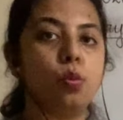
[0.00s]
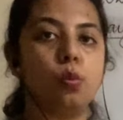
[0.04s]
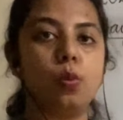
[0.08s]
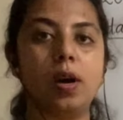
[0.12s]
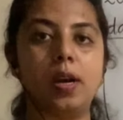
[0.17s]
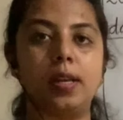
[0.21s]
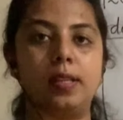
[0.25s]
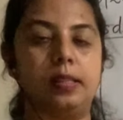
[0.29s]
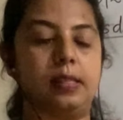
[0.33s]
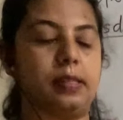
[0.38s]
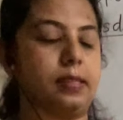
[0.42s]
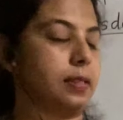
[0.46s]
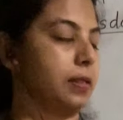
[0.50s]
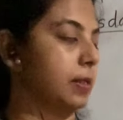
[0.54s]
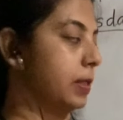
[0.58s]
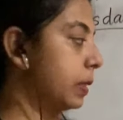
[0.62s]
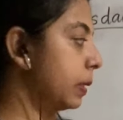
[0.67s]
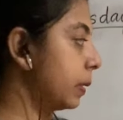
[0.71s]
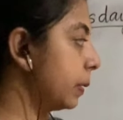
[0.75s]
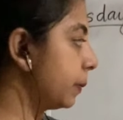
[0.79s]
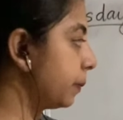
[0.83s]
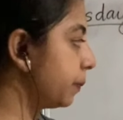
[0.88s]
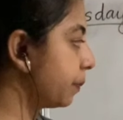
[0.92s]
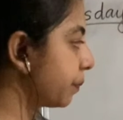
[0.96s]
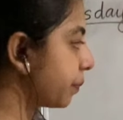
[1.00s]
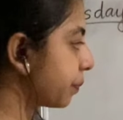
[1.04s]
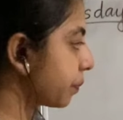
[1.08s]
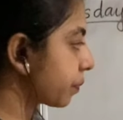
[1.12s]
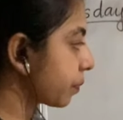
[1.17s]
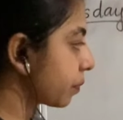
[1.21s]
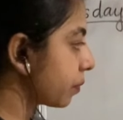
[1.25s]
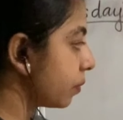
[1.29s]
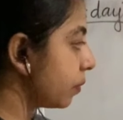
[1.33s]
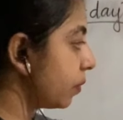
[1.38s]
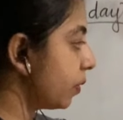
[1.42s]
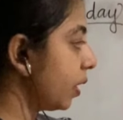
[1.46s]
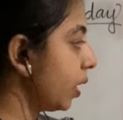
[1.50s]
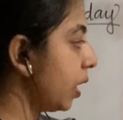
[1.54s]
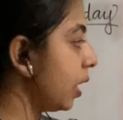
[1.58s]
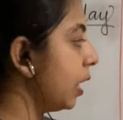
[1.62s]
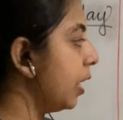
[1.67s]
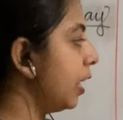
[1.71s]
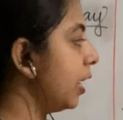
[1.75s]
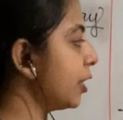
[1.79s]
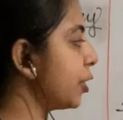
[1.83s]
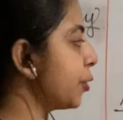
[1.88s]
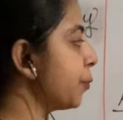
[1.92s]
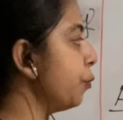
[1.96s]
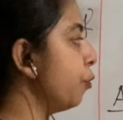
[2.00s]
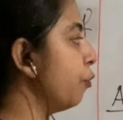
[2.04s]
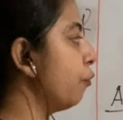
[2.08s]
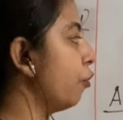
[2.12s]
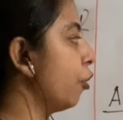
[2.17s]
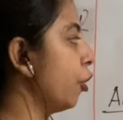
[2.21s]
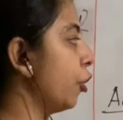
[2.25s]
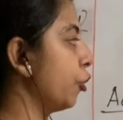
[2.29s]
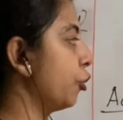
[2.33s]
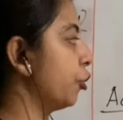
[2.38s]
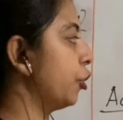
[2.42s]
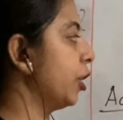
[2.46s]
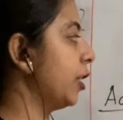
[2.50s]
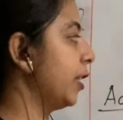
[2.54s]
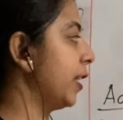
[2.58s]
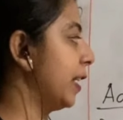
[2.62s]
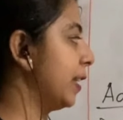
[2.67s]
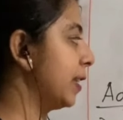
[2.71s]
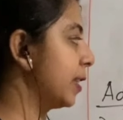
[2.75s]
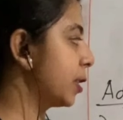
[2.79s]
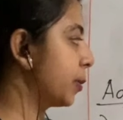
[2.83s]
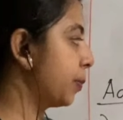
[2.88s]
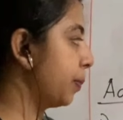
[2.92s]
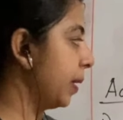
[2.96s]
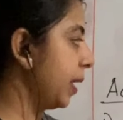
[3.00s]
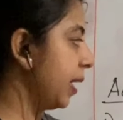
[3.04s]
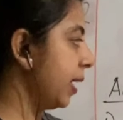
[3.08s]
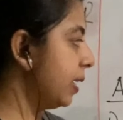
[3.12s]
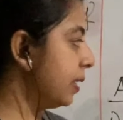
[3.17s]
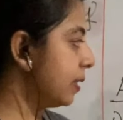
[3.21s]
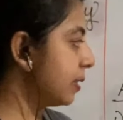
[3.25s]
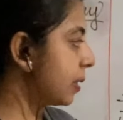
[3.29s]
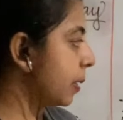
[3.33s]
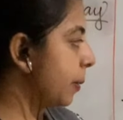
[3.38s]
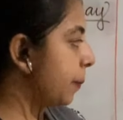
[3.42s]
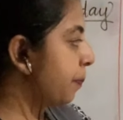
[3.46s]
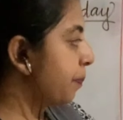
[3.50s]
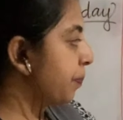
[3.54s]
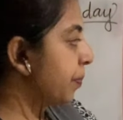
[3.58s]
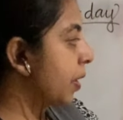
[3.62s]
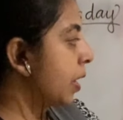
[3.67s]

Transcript: ones. Let's move on to the tens place.